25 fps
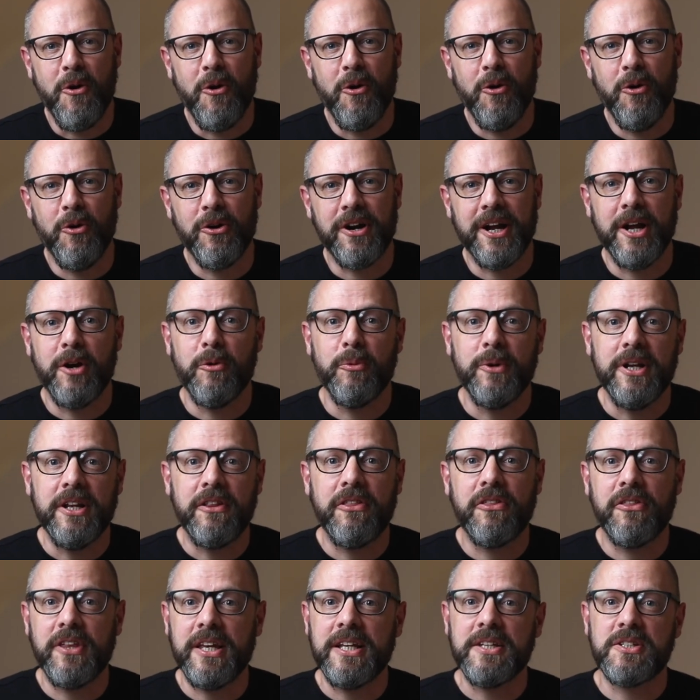or I read
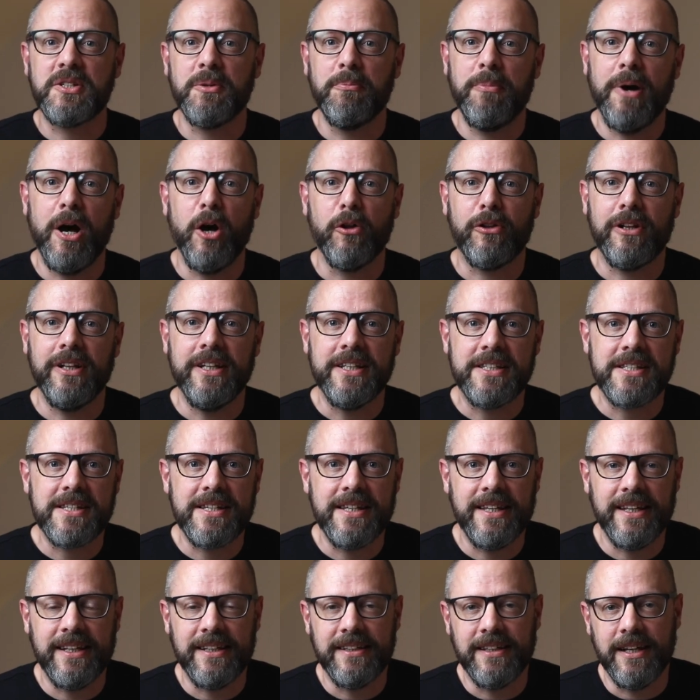things about
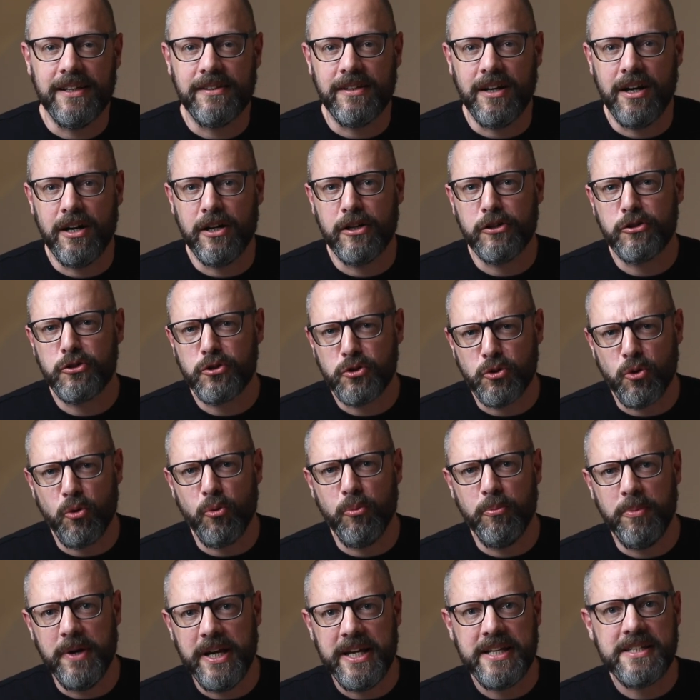listening that are so
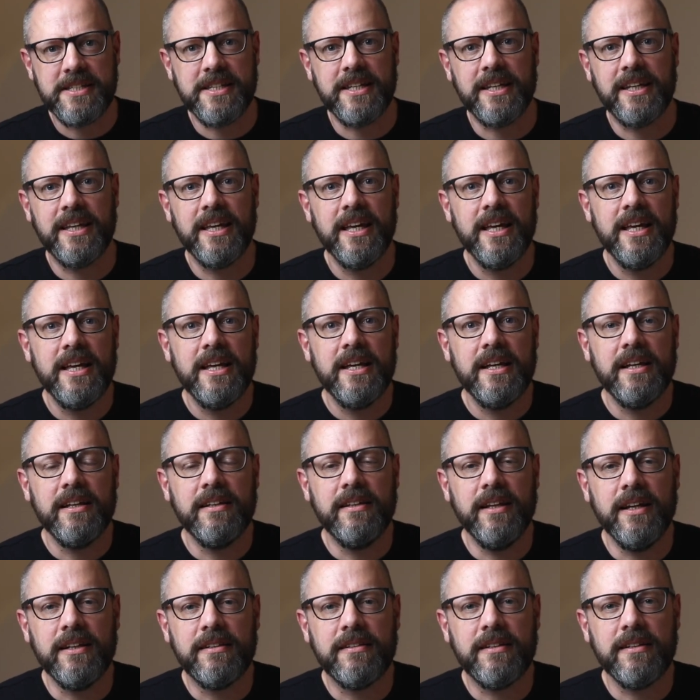basic
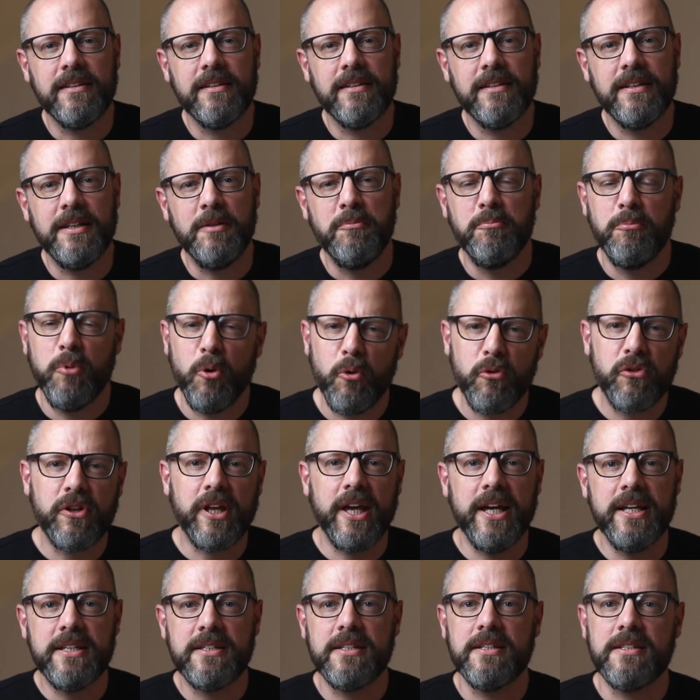that in both
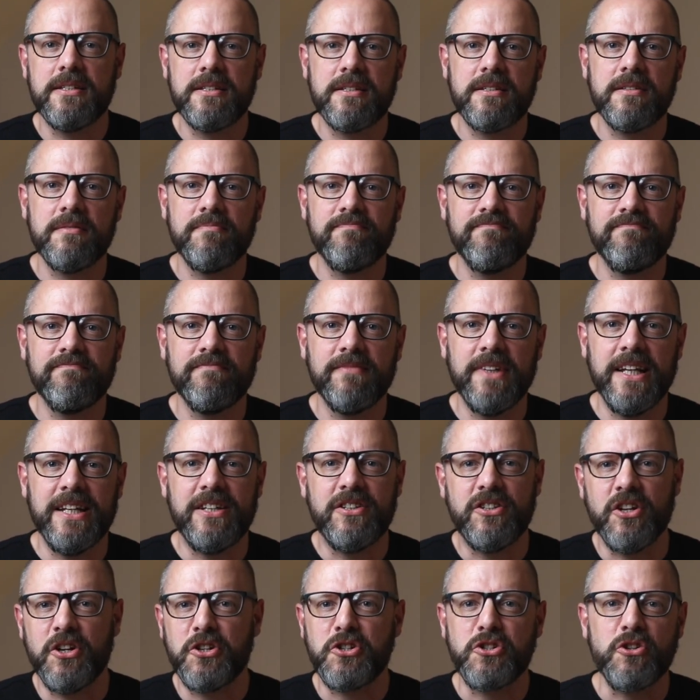cases
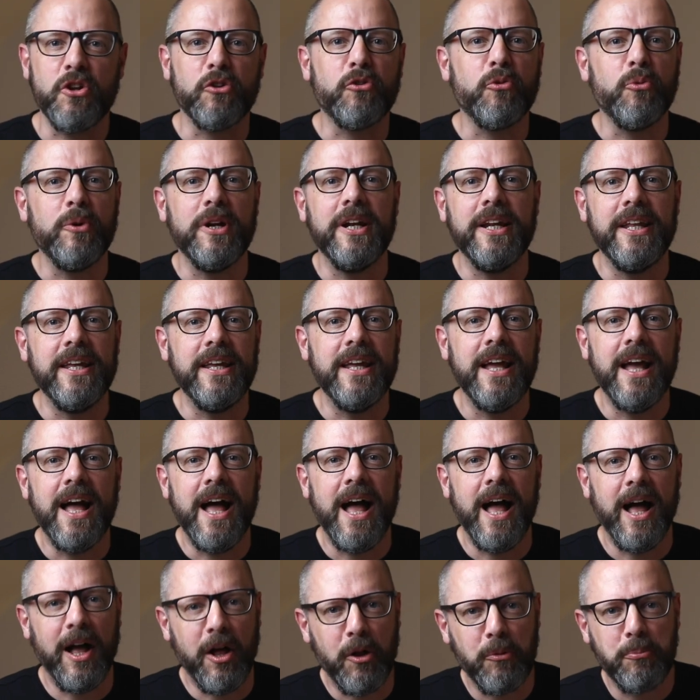it does not really
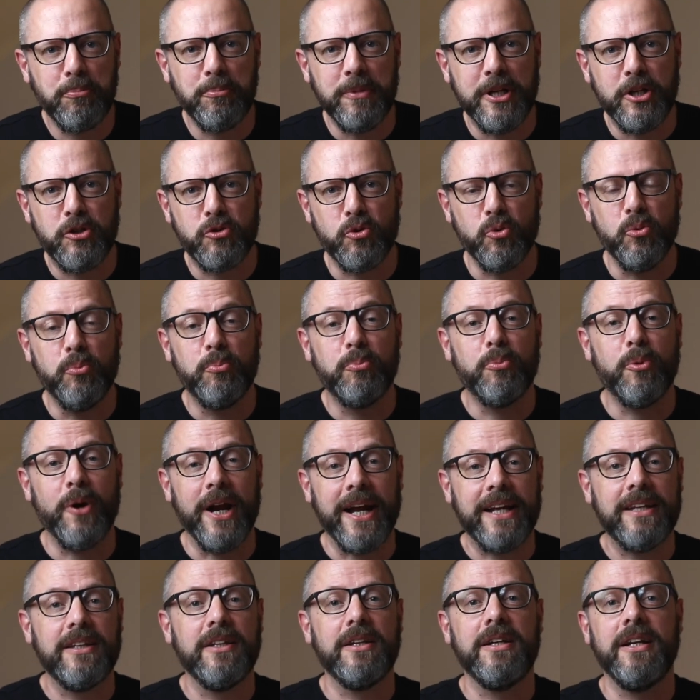help me to
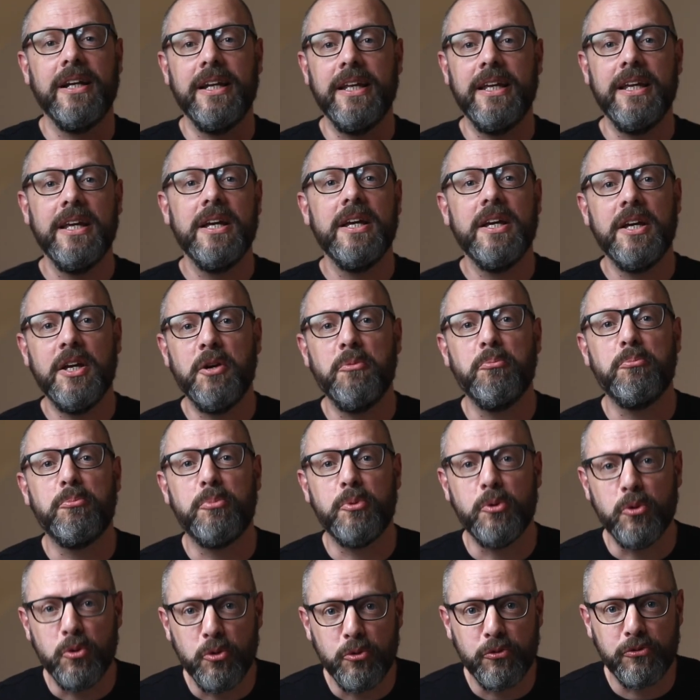practically
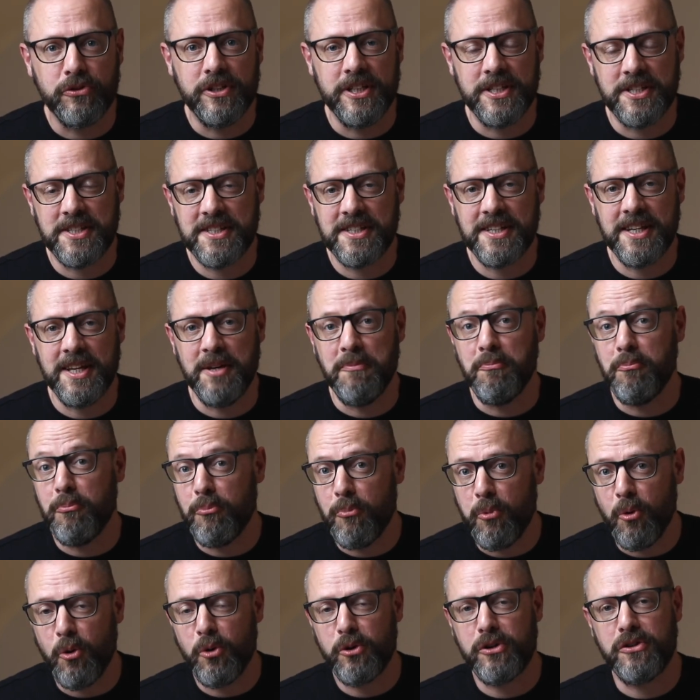improve this
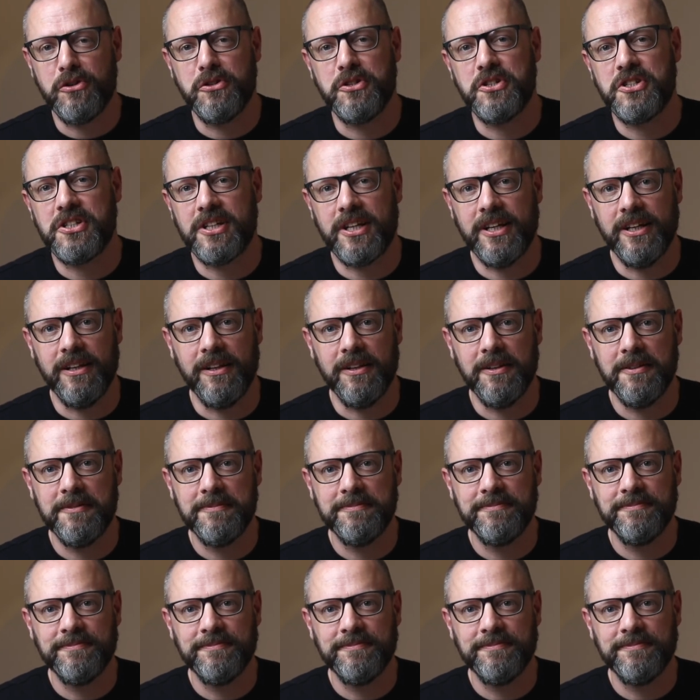important skill.